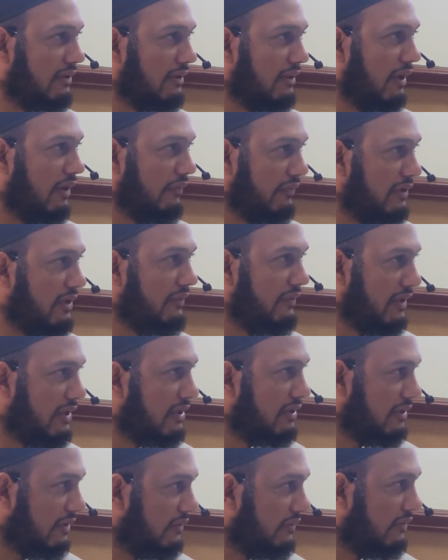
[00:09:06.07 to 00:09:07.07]
Hopefully
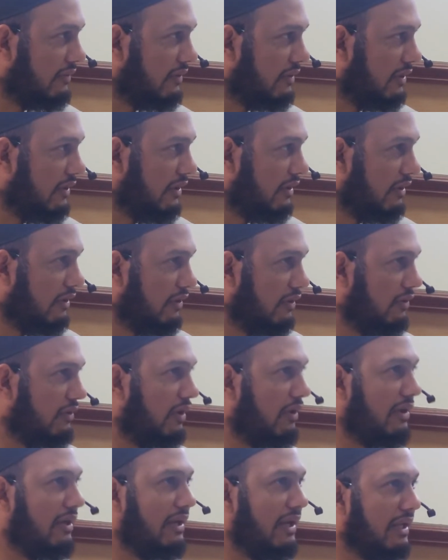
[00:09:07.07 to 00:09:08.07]
figurative. You
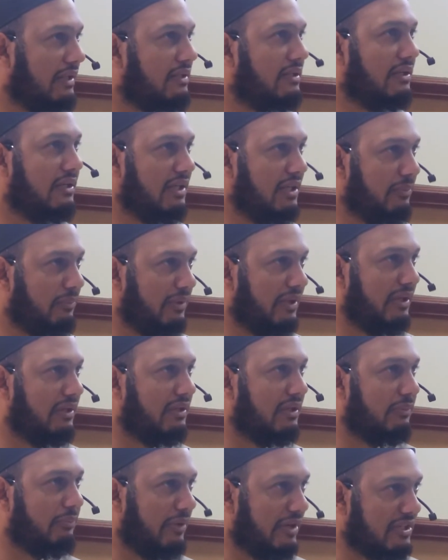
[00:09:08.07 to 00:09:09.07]
don't literally mean
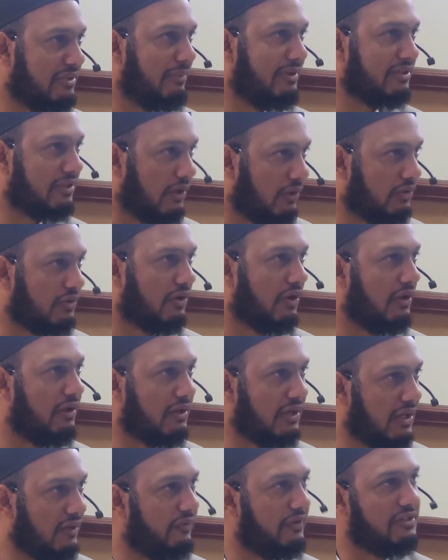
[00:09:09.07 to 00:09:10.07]
that person must go on a
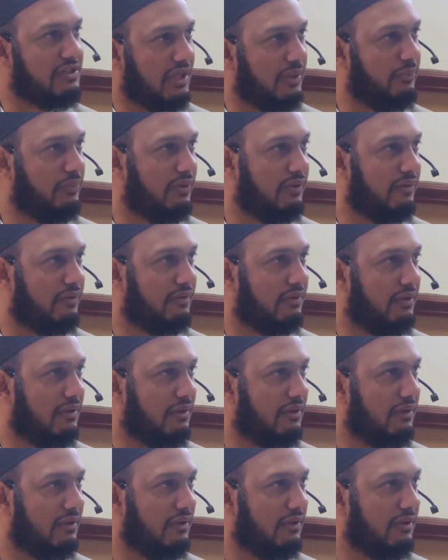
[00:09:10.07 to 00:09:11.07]
cliff and jump off.
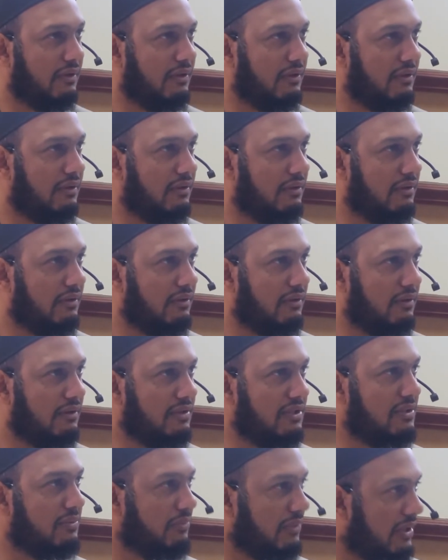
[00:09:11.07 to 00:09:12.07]
You
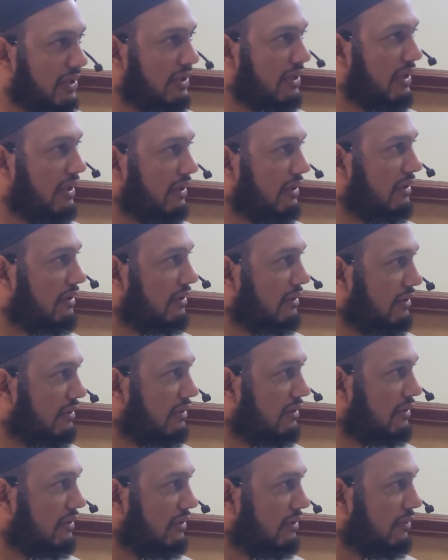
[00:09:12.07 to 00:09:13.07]
just mean like,
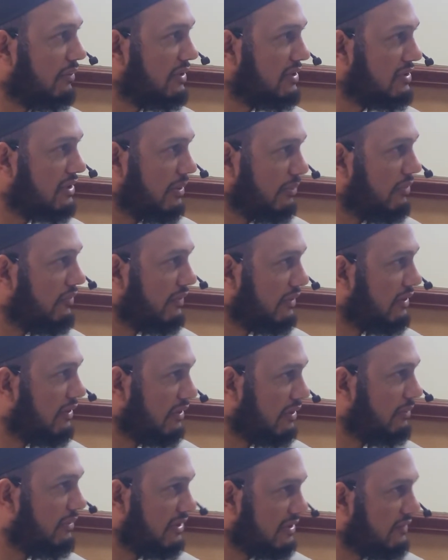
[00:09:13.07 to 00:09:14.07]
you must jump off,
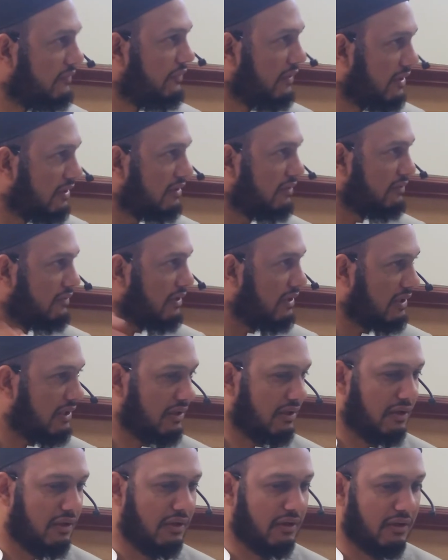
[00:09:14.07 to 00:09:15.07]
it's a figurative,
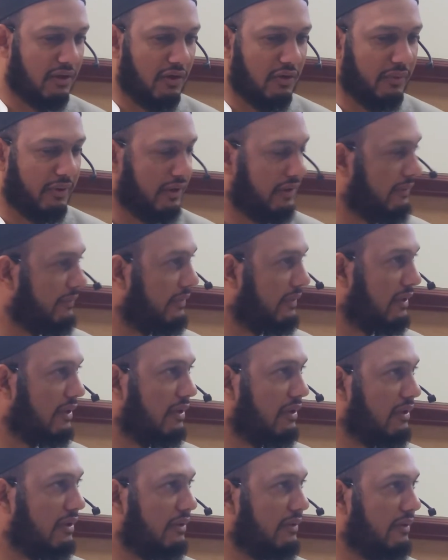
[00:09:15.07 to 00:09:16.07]
go away.
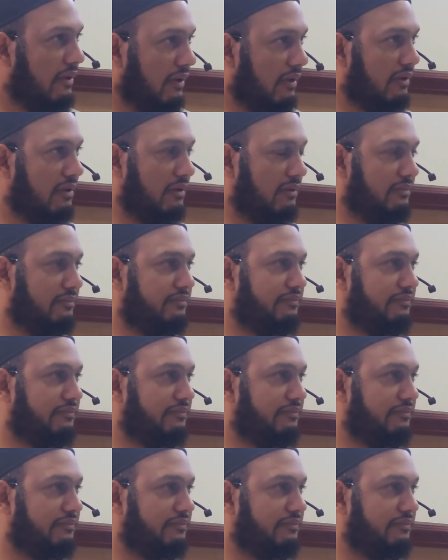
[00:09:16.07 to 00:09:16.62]
Okay.